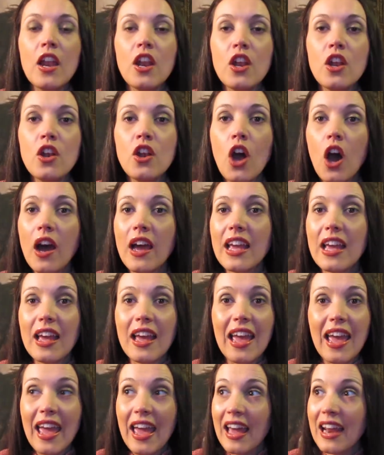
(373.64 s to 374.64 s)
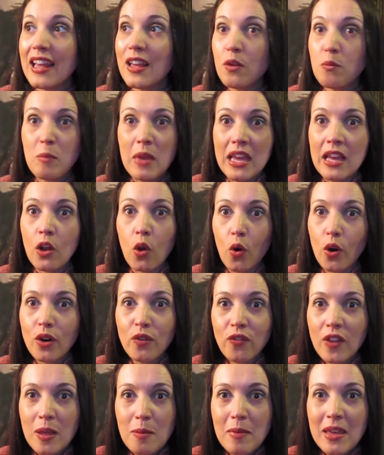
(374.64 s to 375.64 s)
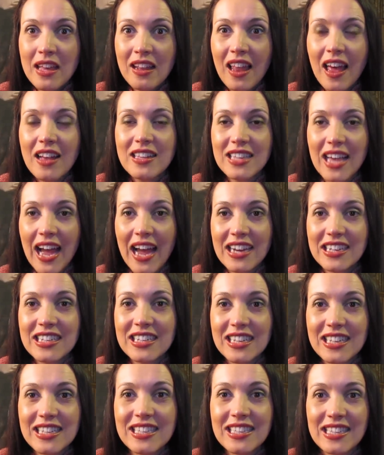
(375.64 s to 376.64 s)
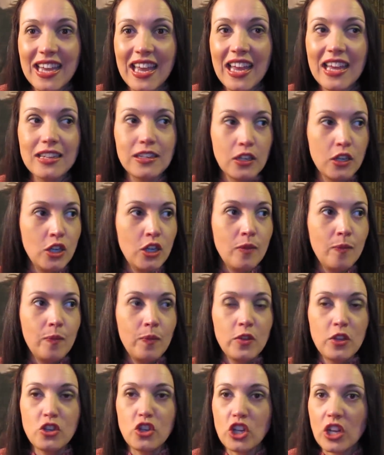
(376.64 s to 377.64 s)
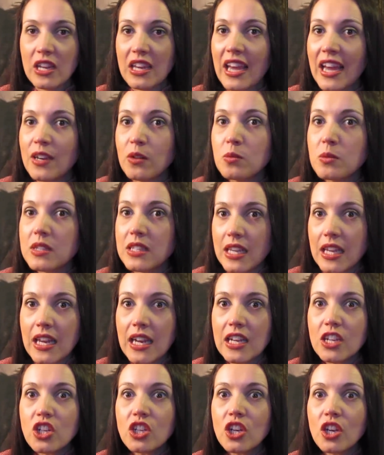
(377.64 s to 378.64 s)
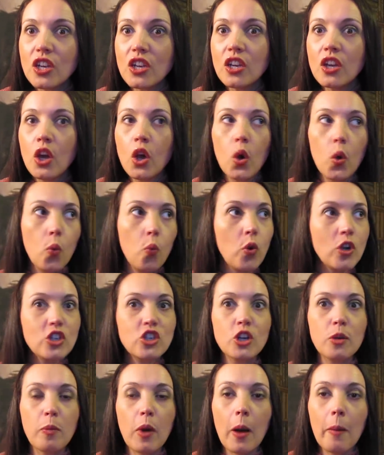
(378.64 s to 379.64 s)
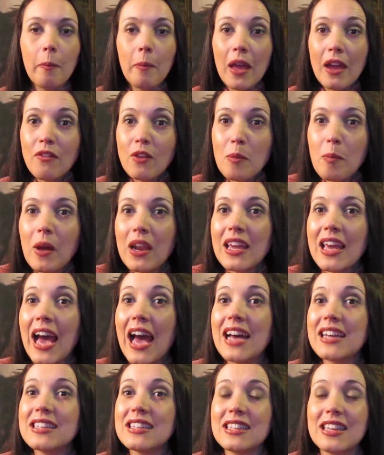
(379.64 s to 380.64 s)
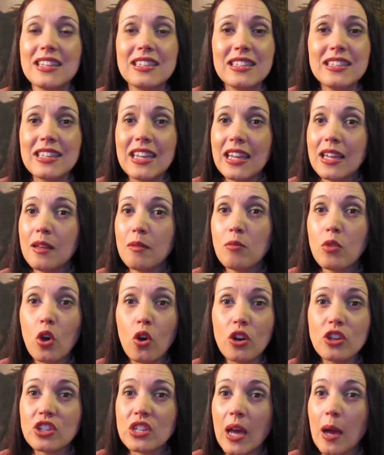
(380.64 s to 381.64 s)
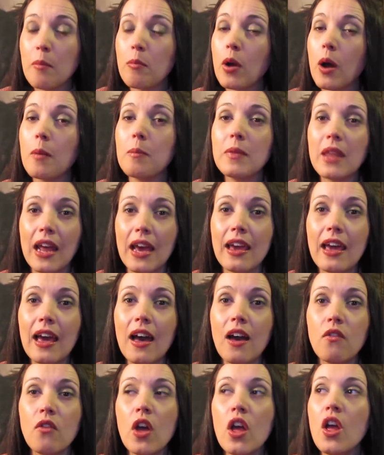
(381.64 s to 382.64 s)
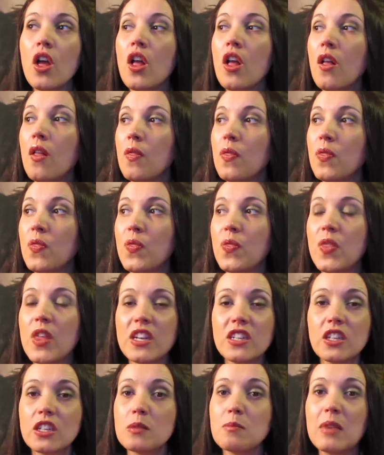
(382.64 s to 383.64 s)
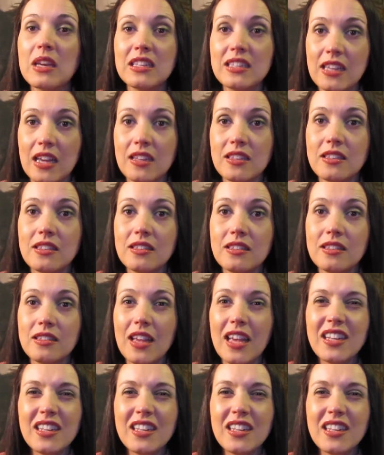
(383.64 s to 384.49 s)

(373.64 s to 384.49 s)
not any male or female has actually said, Julie, I don't see an issue, what's your problem? Everybody has this same gosh damn problem that I have that doesn't make sense.